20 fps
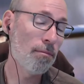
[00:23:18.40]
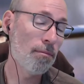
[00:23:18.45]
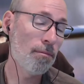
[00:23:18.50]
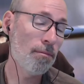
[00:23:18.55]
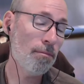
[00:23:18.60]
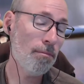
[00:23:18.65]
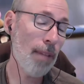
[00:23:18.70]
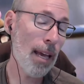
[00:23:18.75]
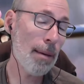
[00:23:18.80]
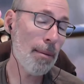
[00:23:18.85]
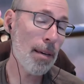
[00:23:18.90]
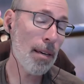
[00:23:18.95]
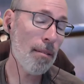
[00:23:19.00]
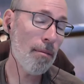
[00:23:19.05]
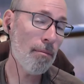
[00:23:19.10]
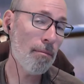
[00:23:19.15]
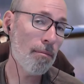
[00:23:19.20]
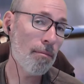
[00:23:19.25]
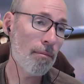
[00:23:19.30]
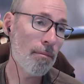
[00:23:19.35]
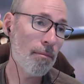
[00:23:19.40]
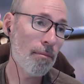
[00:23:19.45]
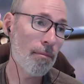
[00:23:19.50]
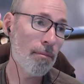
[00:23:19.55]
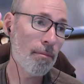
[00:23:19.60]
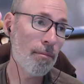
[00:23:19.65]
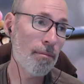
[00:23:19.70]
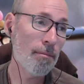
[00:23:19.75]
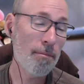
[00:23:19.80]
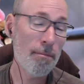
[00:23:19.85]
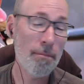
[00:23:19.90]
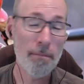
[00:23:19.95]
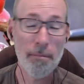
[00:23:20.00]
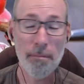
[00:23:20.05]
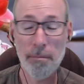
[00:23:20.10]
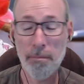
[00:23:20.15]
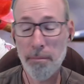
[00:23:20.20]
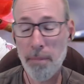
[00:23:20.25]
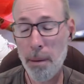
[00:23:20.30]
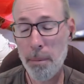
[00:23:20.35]
Maybe
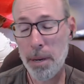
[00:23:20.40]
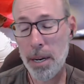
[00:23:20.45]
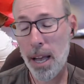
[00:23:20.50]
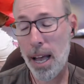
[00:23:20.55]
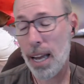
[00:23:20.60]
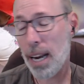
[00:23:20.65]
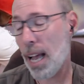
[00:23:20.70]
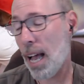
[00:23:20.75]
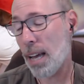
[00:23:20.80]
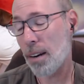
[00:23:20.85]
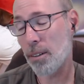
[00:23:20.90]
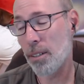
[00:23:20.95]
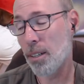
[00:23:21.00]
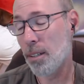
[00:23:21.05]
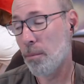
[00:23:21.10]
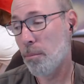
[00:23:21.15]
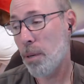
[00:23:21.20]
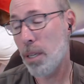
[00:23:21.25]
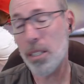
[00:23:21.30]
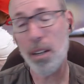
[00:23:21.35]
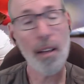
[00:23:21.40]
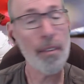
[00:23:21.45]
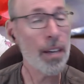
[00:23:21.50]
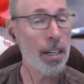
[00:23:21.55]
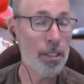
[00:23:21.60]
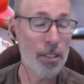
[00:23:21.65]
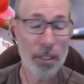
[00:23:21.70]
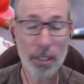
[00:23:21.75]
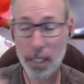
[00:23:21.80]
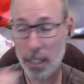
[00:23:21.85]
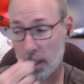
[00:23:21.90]
not. I don't know. But he's on the injured list.